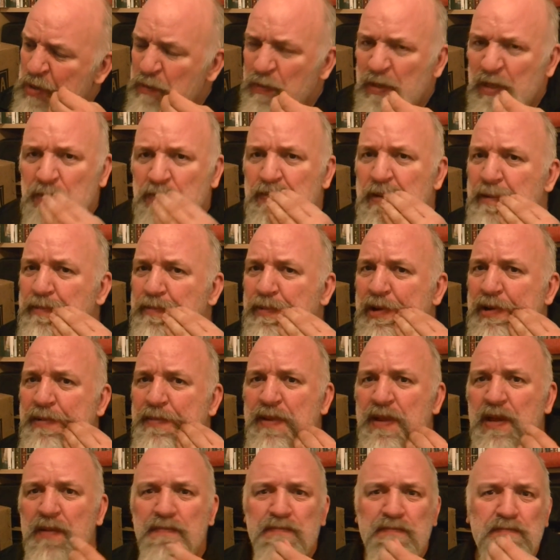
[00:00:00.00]
Must be one of
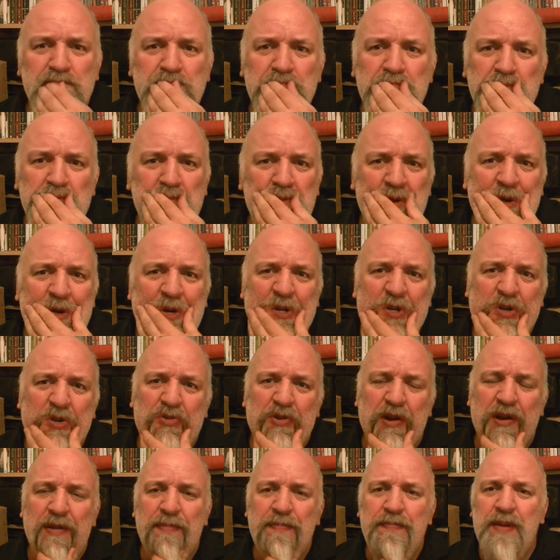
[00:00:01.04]
me, like a
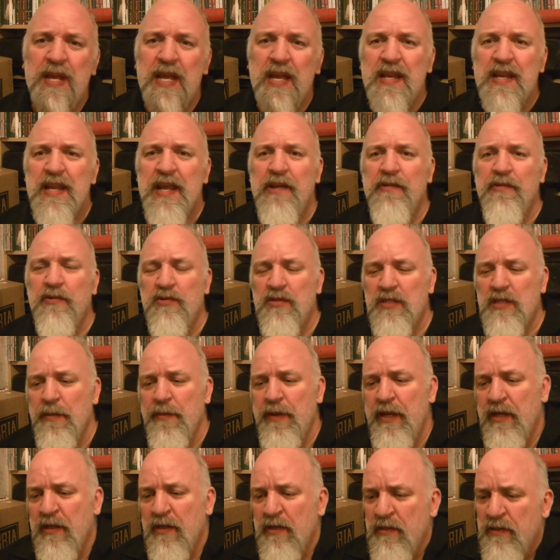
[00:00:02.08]
stray beer deal or
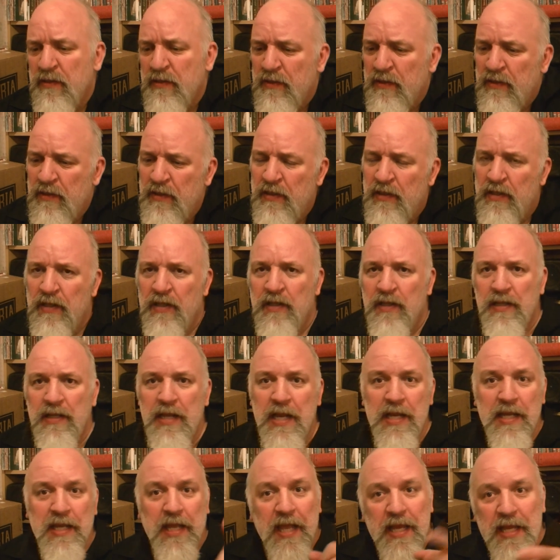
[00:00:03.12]
something.
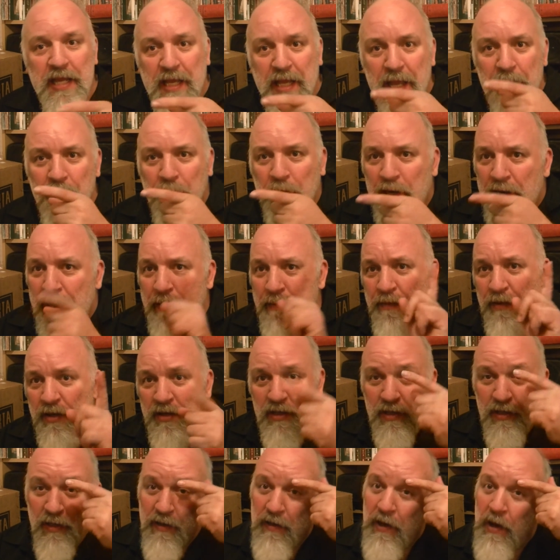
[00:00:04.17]
Then again you get one of them,
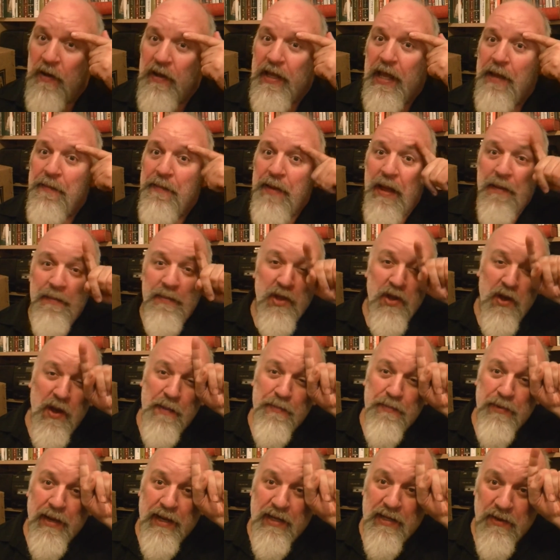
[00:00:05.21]
I'll get them out of my
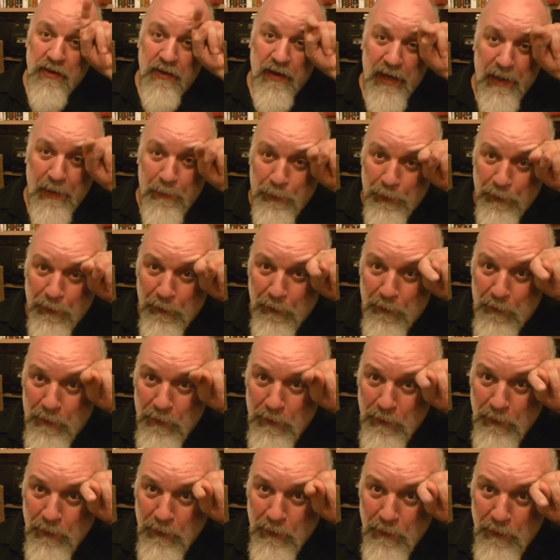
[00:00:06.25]
eyebrow like
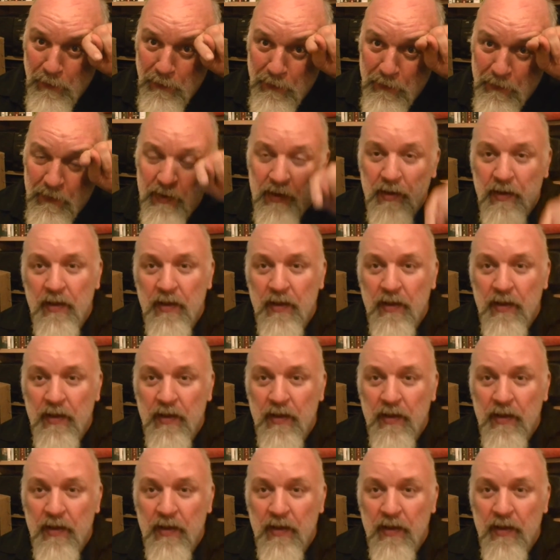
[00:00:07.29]
that.